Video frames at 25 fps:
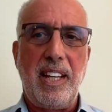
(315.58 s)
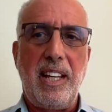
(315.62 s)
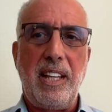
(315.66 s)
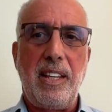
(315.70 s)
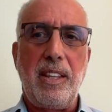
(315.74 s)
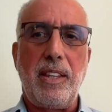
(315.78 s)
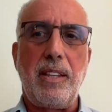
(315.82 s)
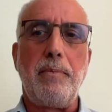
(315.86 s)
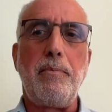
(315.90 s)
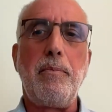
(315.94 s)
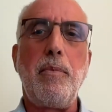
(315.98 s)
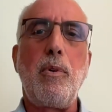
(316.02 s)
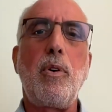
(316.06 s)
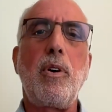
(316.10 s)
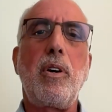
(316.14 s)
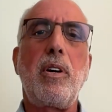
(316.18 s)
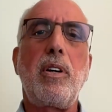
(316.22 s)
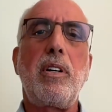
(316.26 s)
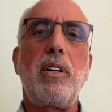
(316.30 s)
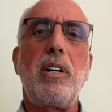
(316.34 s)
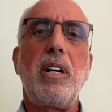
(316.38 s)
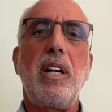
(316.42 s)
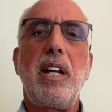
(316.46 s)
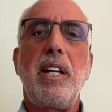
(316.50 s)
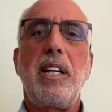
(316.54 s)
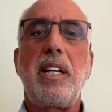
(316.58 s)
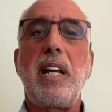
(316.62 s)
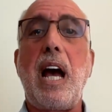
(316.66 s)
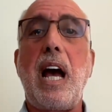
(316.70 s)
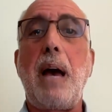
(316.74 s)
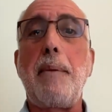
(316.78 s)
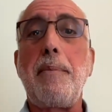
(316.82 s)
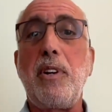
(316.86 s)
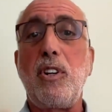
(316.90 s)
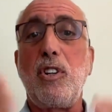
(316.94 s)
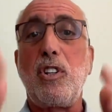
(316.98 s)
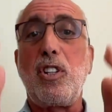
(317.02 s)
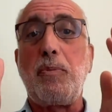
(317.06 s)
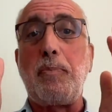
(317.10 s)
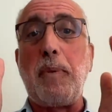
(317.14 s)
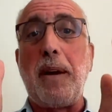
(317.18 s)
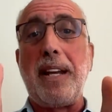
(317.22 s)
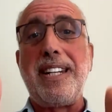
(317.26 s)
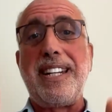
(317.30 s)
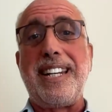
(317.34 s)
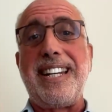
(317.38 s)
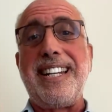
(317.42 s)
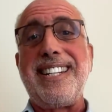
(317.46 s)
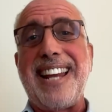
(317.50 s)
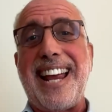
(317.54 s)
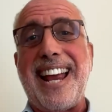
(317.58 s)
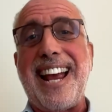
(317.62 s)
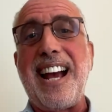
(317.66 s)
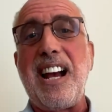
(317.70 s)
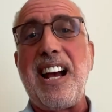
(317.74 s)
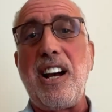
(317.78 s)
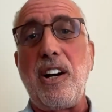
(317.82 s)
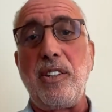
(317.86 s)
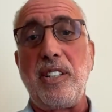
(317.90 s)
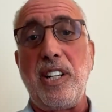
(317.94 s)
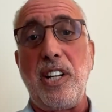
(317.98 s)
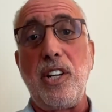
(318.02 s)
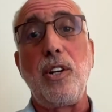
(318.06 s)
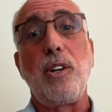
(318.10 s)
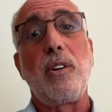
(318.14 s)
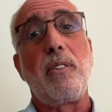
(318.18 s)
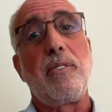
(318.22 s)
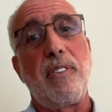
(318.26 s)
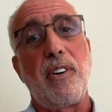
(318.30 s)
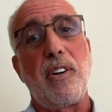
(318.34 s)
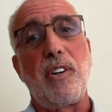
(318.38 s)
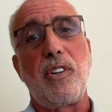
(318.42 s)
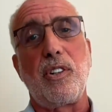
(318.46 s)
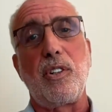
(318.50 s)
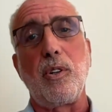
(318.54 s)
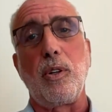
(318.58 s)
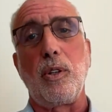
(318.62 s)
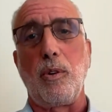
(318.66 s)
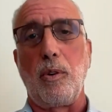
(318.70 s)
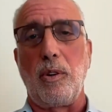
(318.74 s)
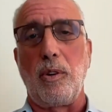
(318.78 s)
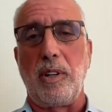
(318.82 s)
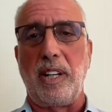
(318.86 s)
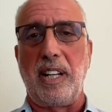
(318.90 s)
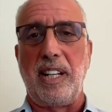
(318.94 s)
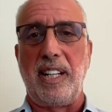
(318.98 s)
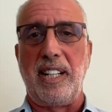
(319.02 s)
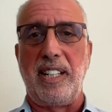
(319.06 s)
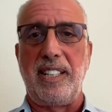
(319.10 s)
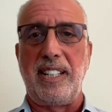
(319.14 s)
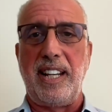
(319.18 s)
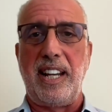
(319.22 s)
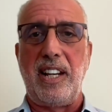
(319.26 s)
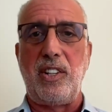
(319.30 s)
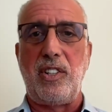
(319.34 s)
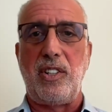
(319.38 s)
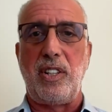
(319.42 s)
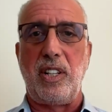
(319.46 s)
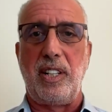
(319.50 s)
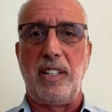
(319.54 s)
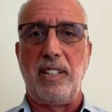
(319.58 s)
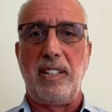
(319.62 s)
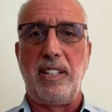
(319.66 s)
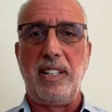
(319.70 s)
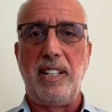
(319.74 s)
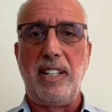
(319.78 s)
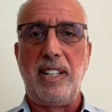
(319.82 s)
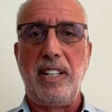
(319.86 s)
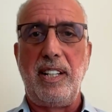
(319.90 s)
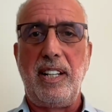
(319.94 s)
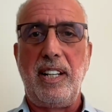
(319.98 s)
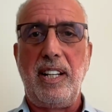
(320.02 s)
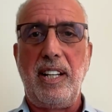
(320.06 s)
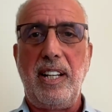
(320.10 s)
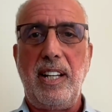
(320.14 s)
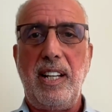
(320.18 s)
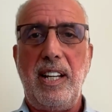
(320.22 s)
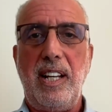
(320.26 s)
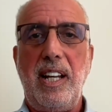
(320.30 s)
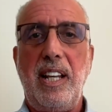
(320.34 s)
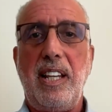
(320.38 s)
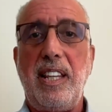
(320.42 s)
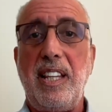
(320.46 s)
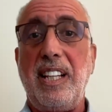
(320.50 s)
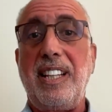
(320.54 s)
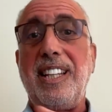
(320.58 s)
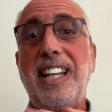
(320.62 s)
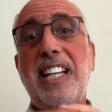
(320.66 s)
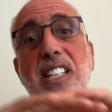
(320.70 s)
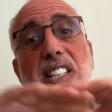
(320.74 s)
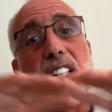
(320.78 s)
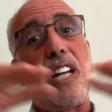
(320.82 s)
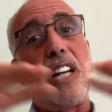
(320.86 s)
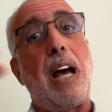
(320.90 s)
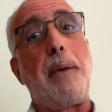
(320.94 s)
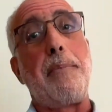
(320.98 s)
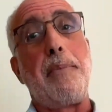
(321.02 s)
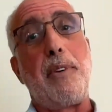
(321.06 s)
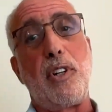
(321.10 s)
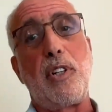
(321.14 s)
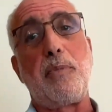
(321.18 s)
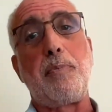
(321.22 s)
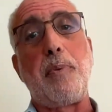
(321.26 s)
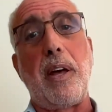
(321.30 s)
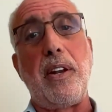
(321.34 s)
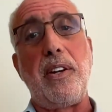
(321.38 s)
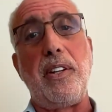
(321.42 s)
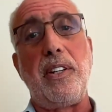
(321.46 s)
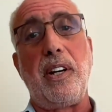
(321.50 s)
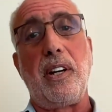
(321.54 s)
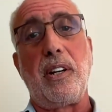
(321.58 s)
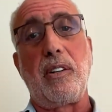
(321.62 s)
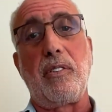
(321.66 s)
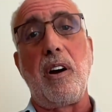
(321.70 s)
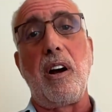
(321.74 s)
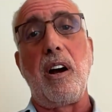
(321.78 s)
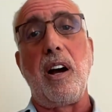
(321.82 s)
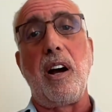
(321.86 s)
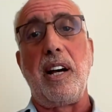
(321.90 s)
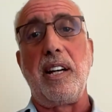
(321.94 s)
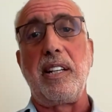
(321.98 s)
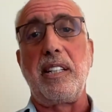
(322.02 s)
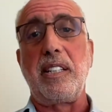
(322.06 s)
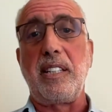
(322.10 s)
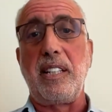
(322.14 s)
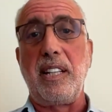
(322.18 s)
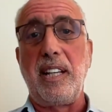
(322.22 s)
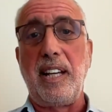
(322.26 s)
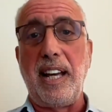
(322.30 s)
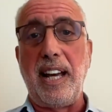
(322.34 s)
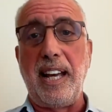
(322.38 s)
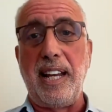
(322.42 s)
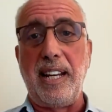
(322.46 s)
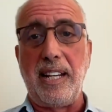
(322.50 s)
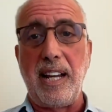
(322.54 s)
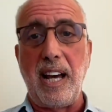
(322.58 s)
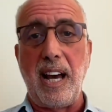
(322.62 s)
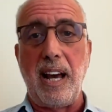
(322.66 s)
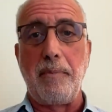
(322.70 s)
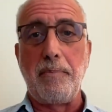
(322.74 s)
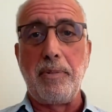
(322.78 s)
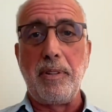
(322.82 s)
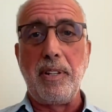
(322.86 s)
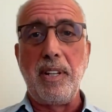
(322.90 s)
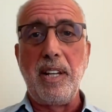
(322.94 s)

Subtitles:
The more time you're spending down in your vertical organization, the less time you're spending across and up.